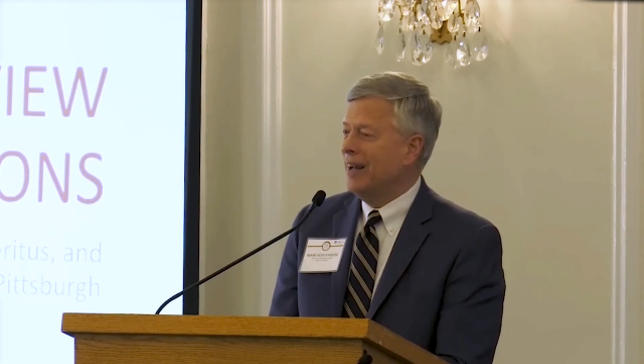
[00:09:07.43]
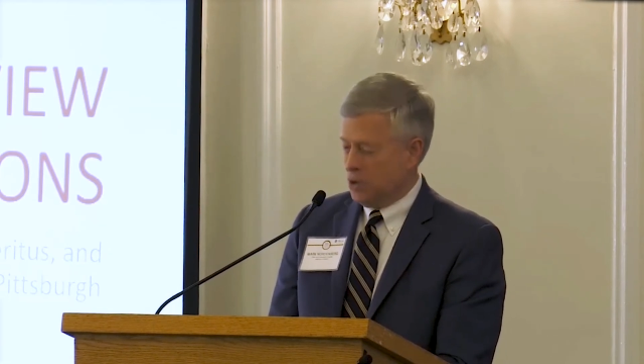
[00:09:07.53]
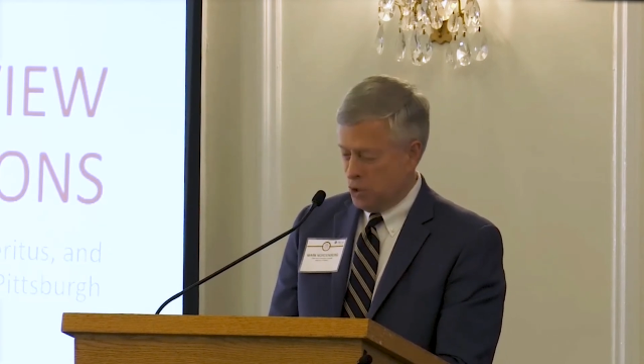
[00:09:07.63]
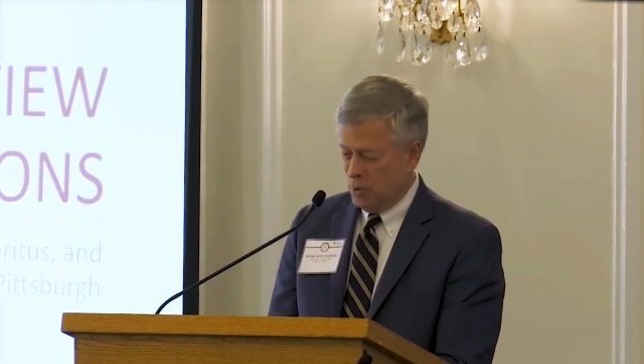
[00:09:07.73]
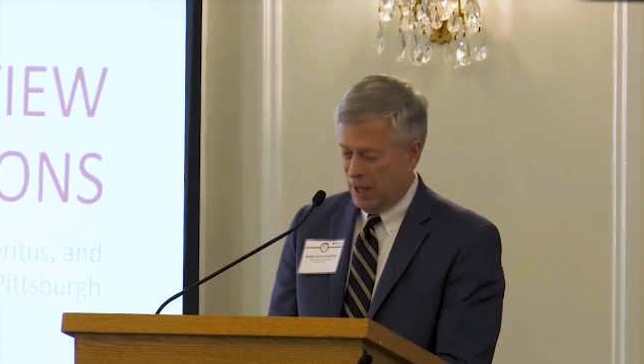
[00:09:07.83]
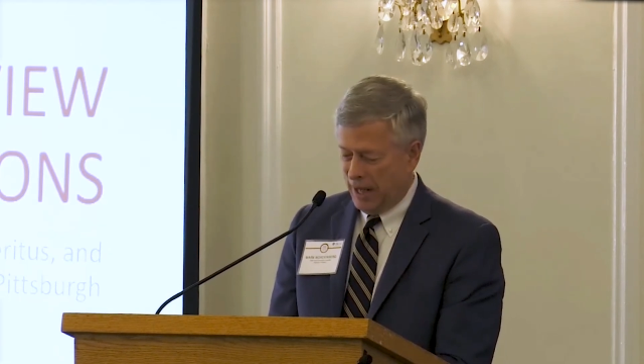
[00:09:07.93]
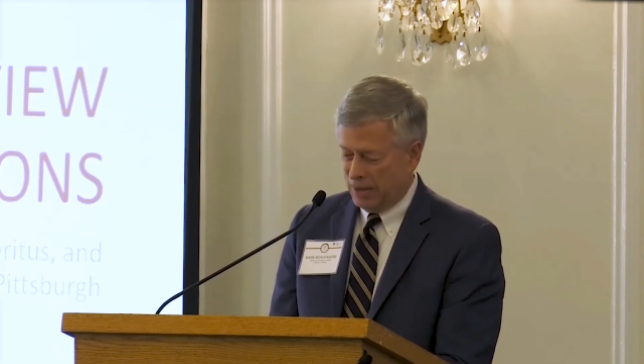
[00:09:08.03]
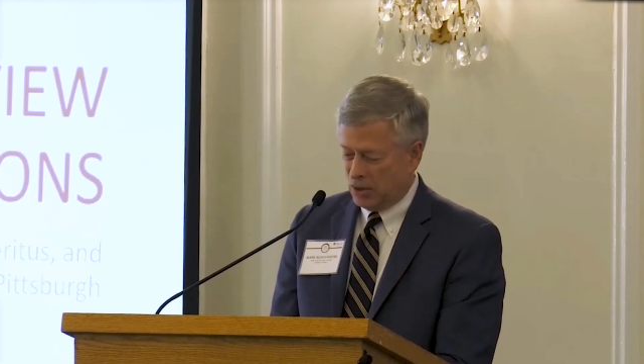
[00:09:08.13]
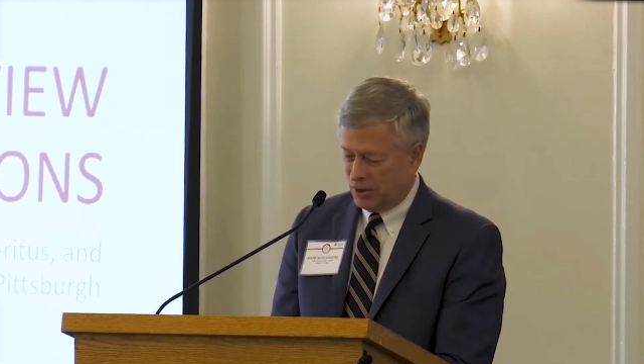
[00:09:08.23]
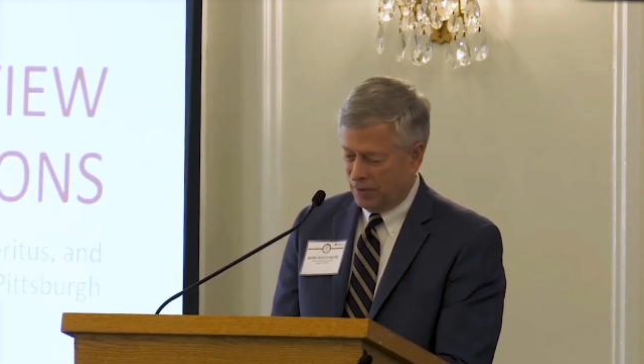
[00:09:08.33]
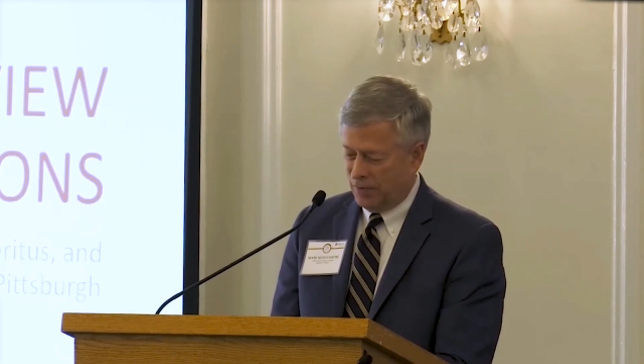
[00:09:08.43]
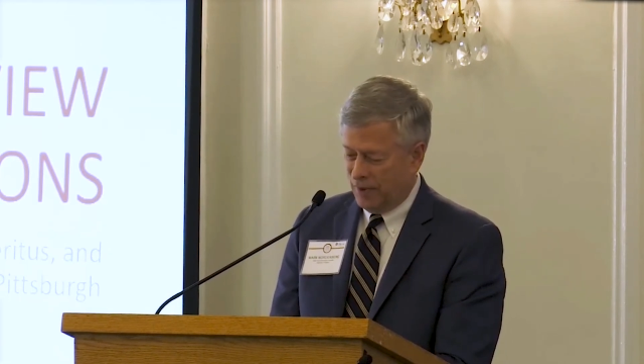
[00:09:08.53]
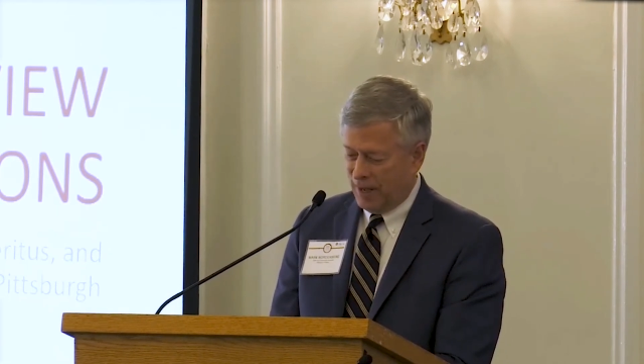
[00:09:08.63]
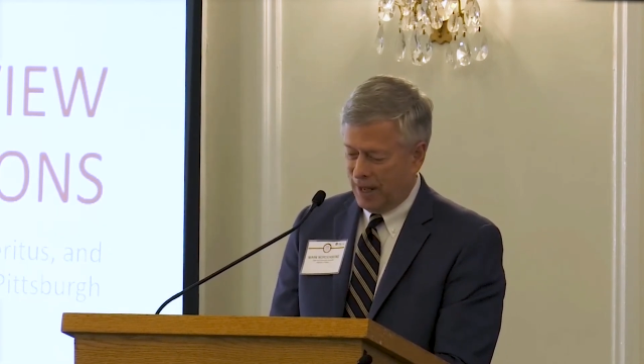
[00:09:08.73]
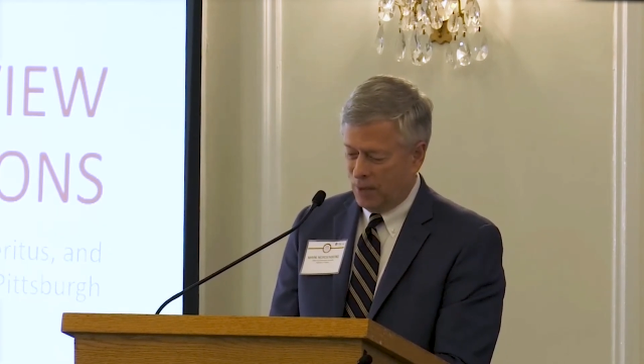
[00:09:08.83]
2 days of
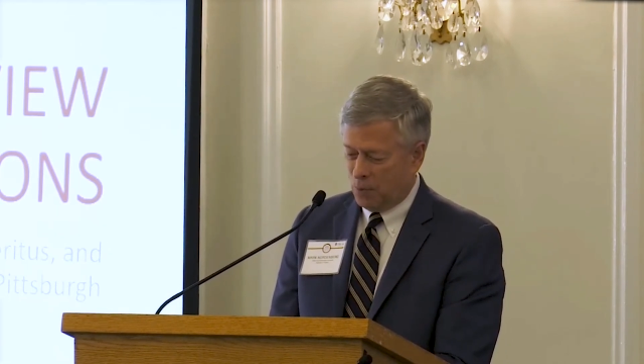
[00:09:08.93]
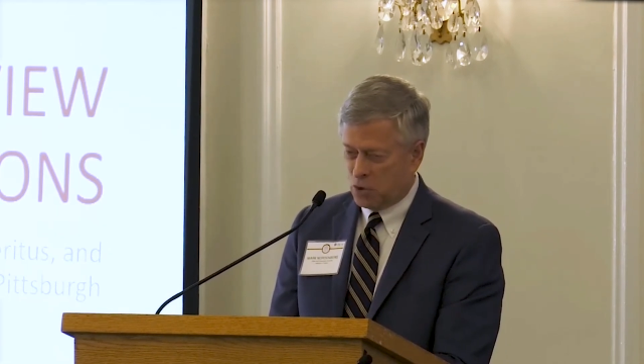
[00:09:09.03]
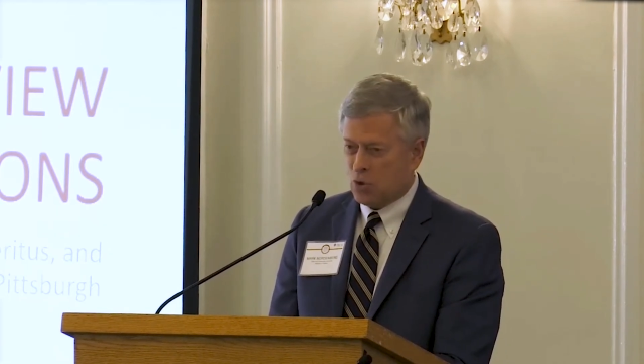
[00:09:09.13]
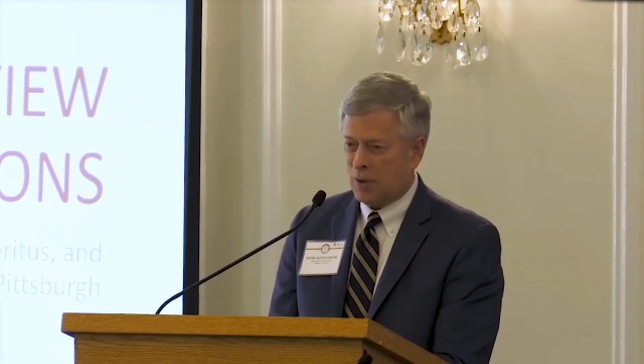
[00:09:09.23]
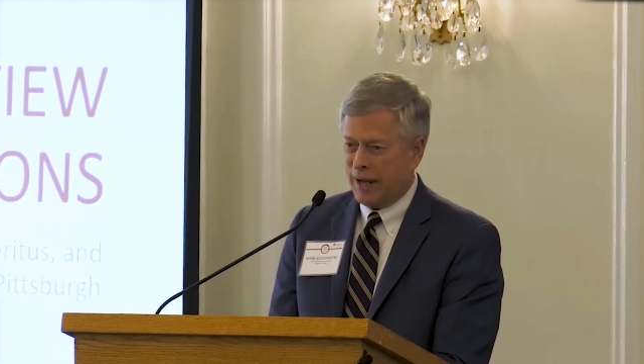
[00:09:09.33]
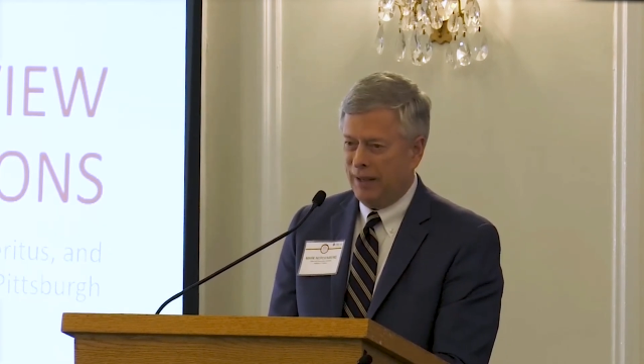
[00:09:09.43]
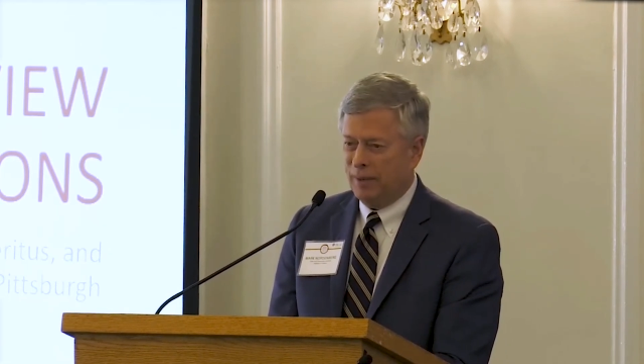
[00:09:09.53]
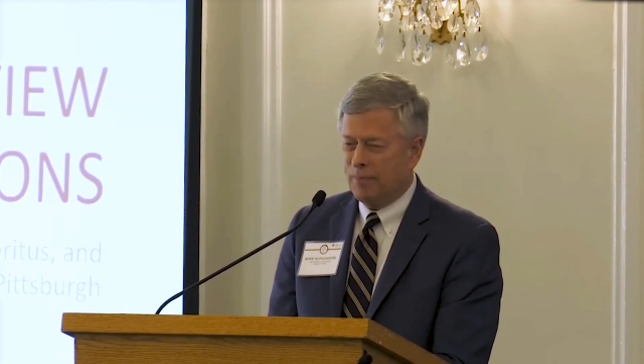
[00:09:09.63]
the retreat.